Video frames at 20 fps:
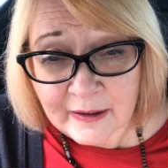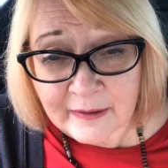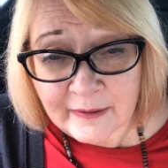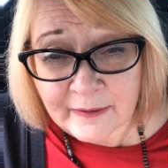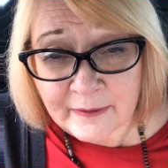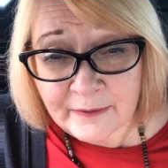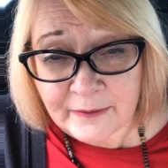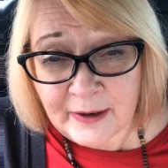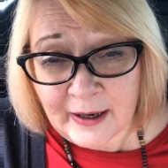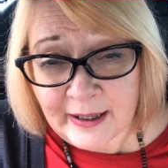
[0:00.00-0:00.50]

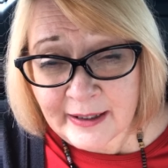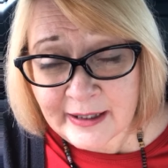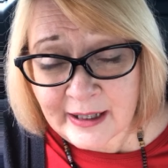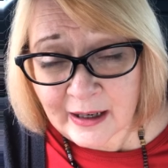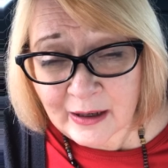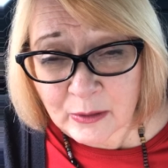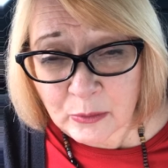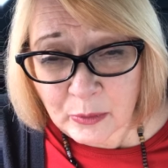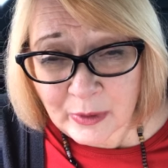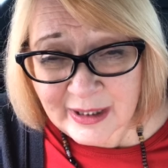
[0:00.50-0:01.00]
find
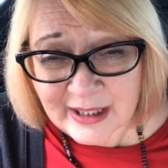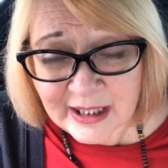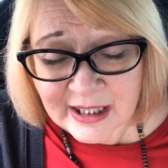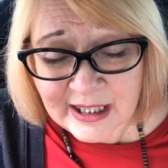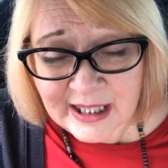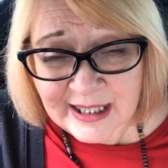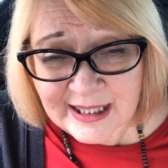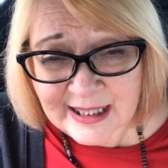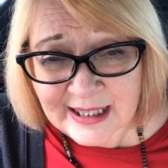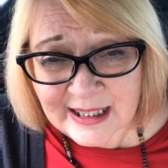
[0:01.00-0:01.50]
out what's
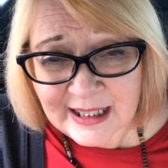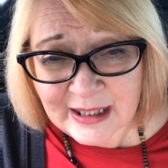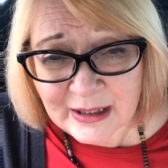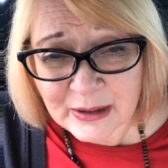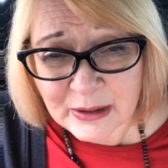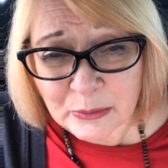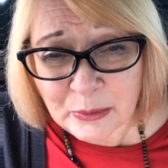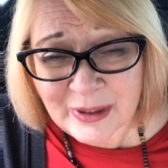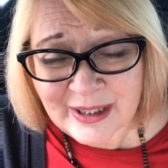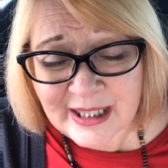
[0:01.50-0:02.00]

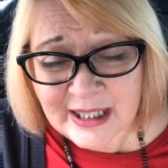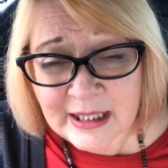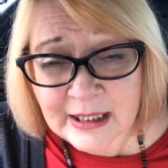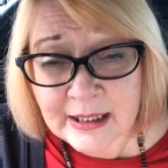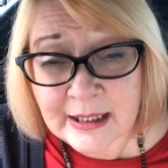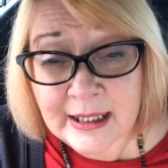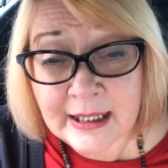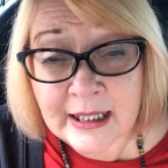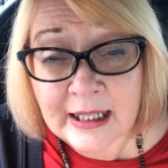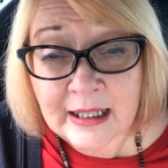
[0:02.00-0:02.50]

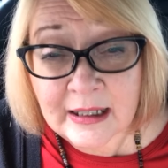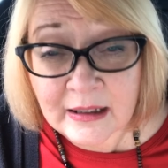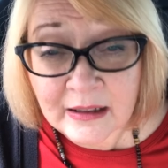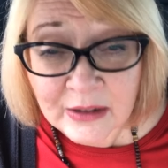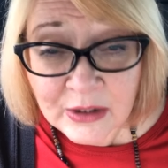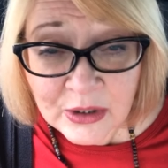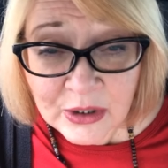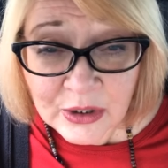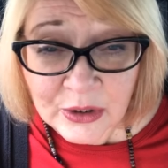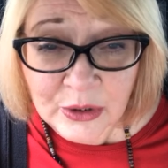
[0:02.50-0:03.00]
sticking
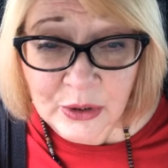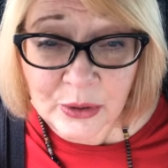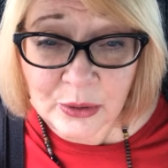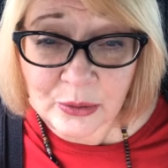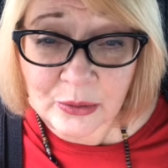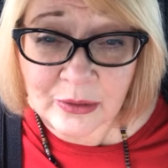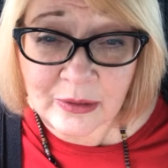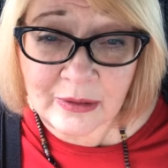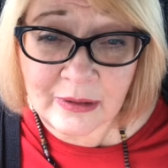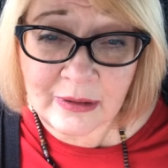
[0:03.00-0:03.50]
to you.
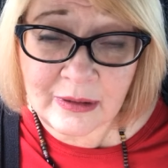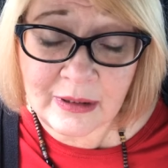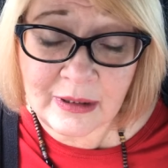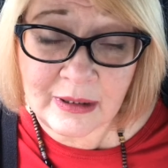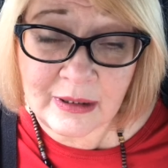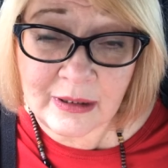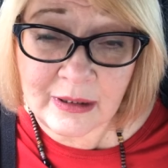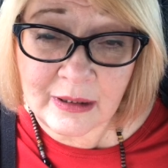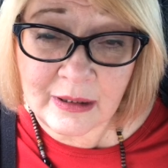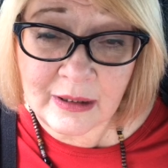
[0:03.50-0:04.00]

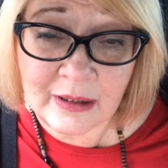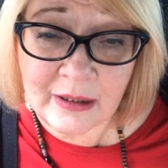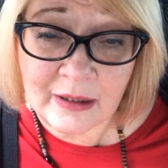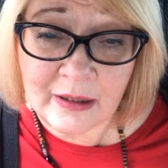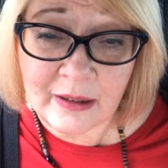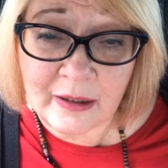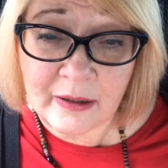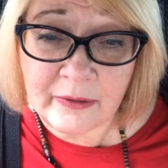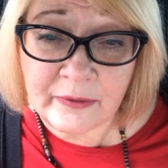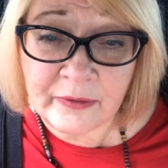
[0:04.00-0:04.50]

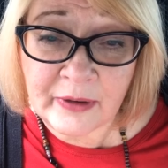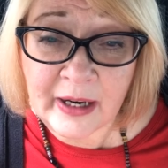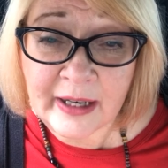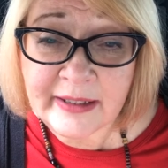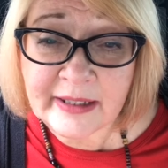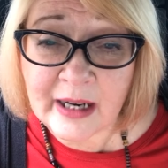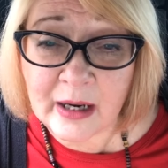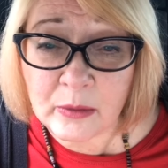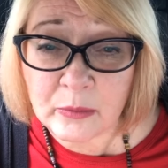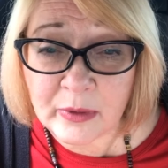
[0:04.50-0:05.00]
Find
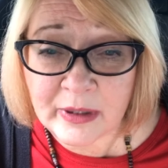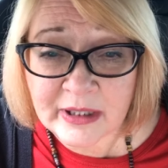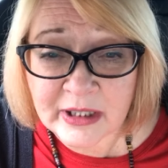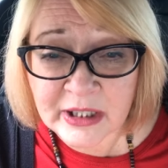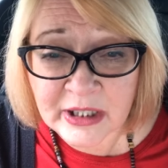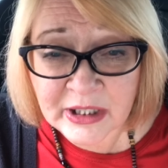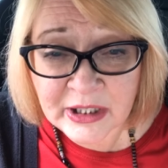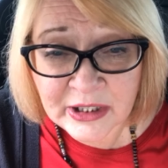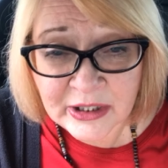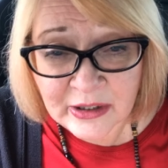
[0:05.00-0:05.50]
out what's
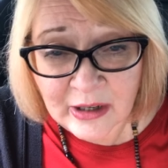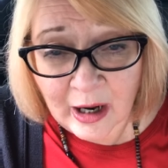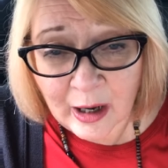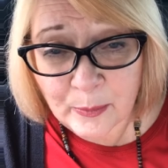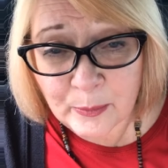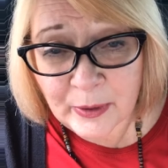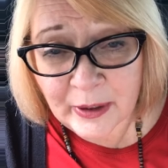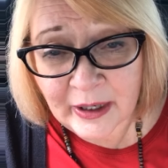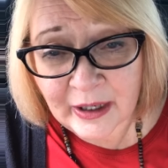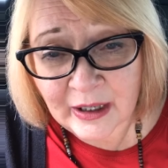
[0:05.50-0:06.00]

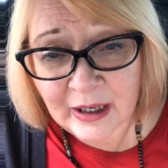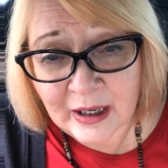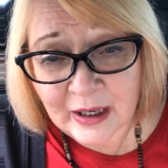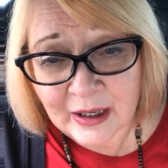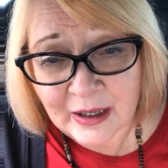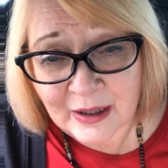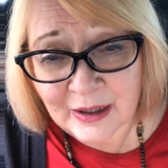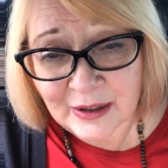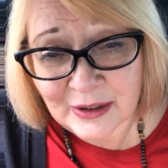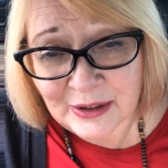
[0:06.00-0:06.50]
stopping
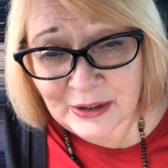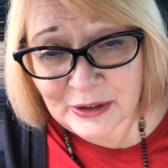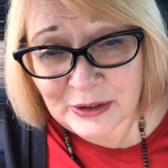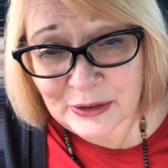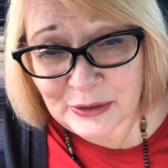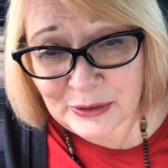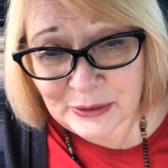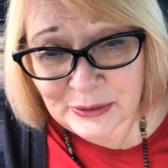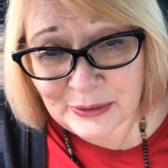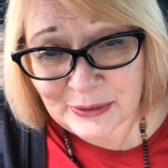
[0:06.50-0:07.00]

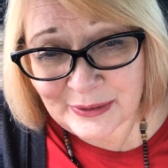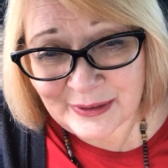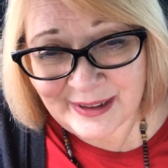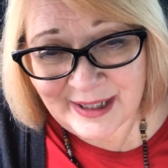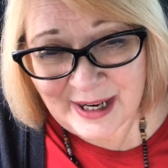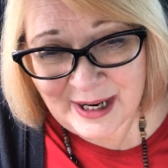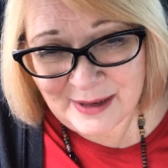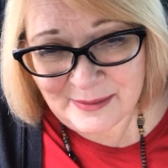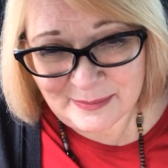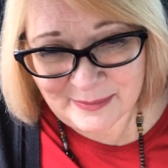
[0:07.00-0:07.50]
you.
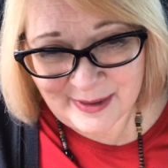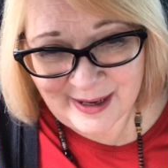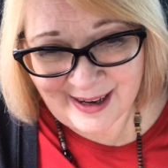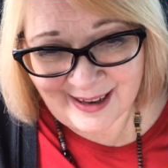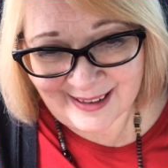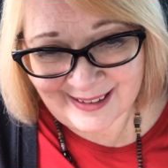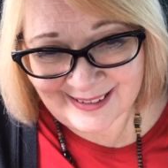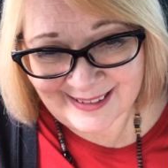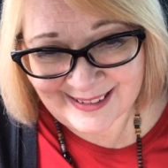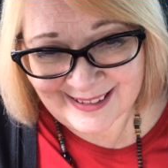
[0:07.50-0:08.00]

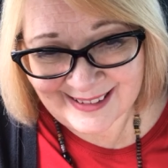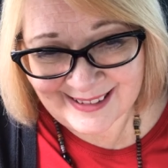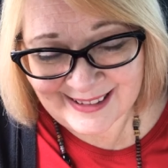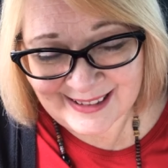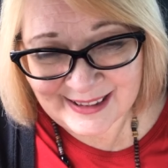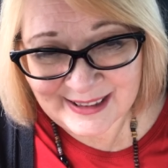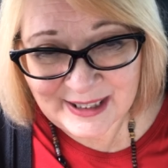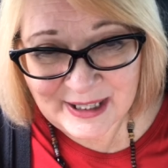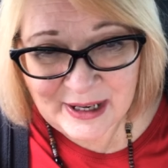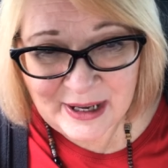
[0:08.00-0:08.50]
Amen.
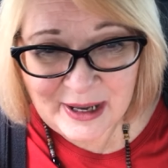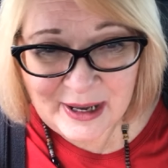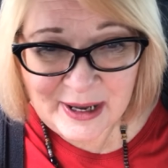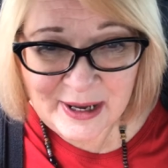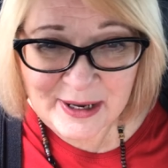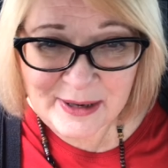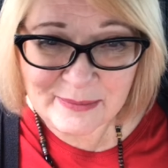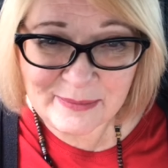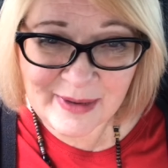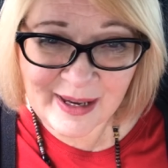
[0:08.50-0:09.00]

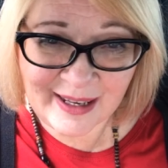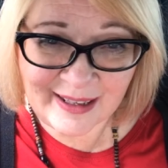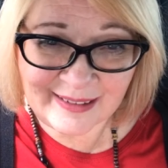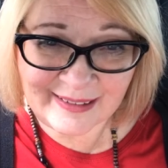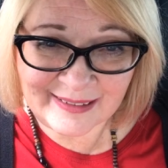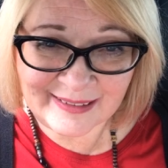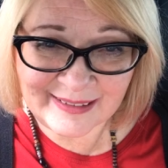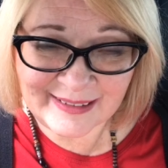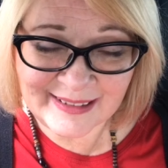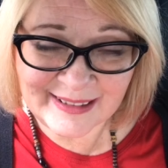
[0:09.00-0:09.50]
Amen.
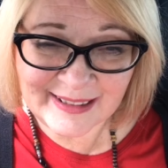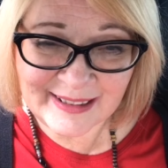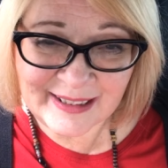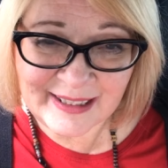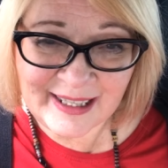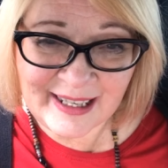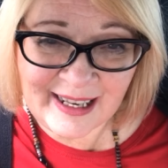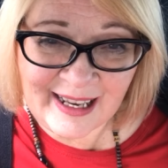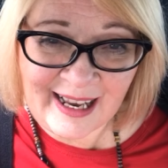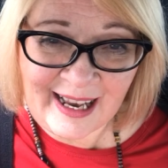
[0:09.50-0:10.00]

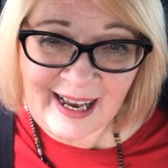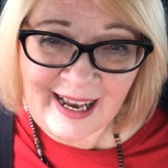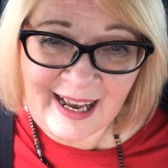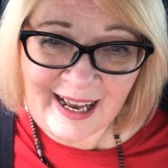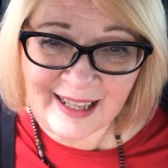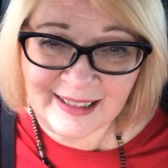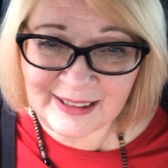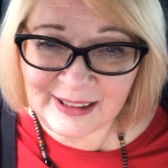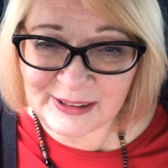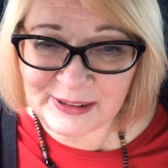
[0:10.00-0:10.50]

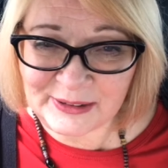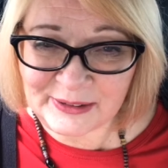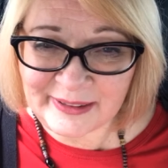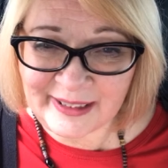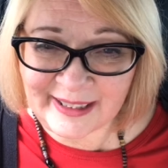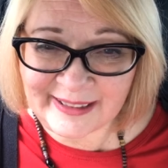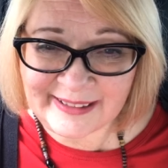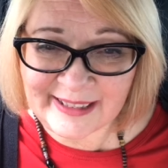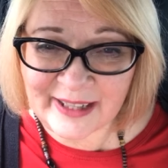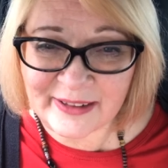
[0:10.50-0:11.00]
Hallelujah.
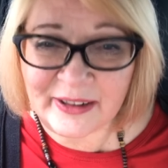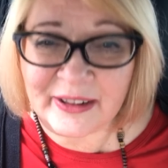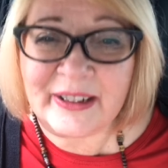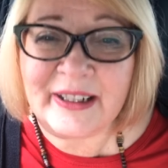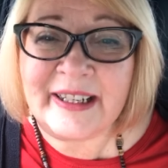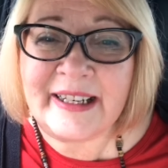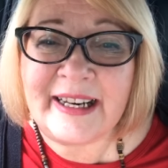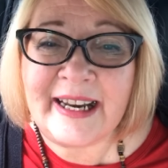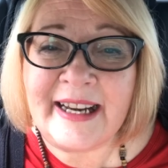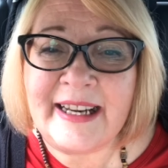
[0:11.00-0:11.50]
Another
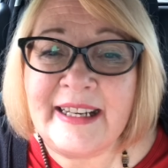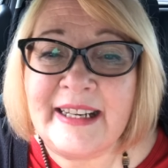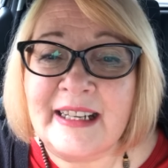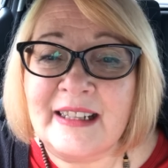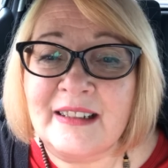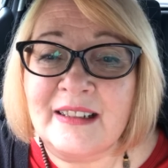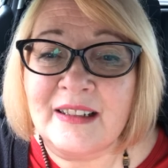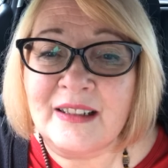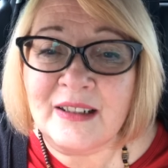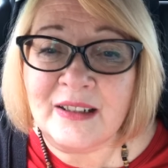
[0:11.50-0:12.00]

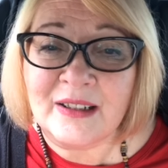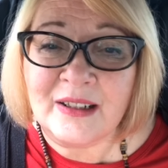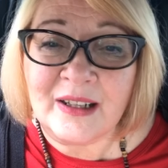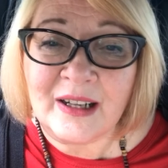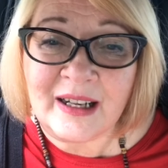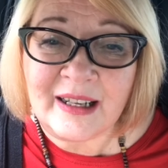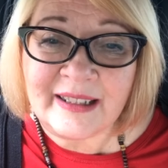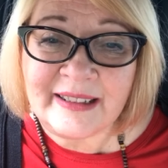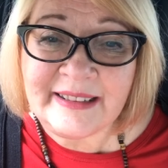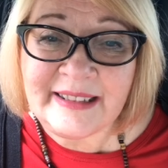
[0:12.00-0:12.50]
Canadian.
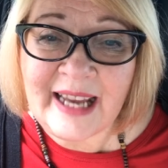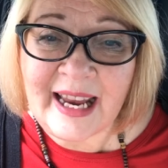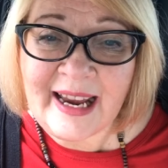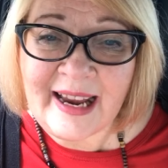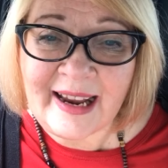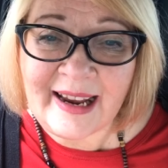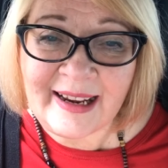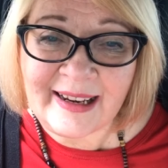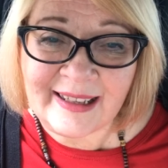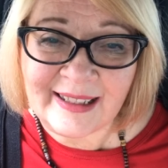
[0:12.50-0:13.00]

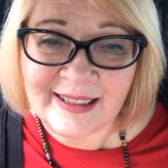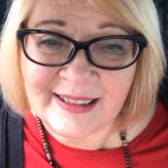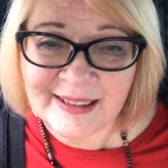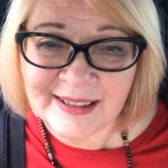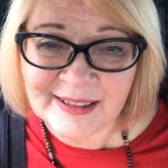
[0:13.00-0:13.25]
Yay.